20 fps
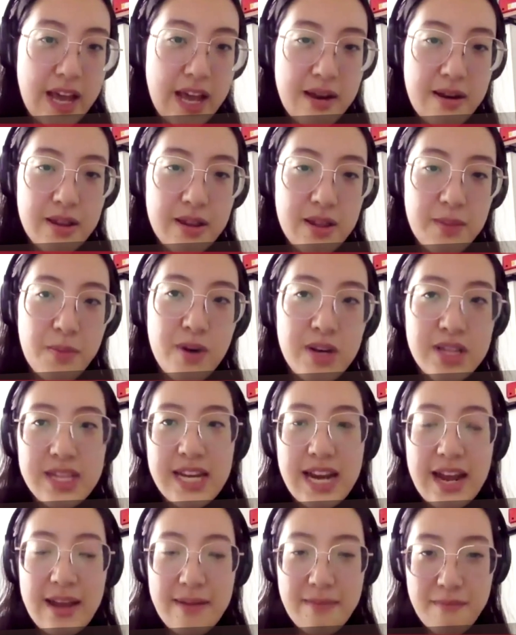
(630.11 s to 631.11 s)
And the point
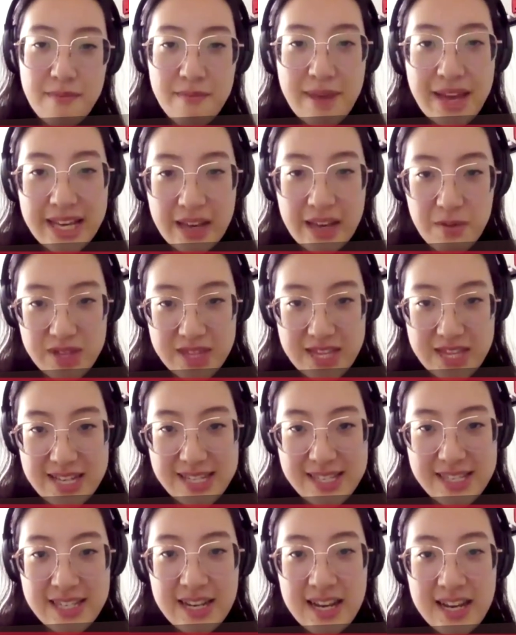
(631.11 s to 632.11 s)
that I'm making with
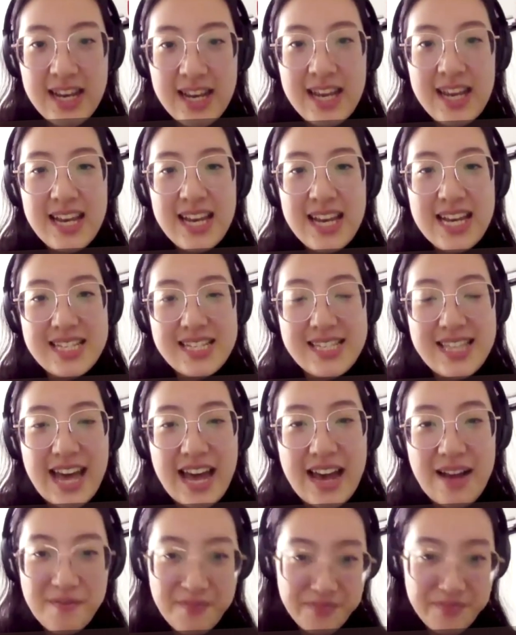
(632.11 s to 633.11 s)
this is that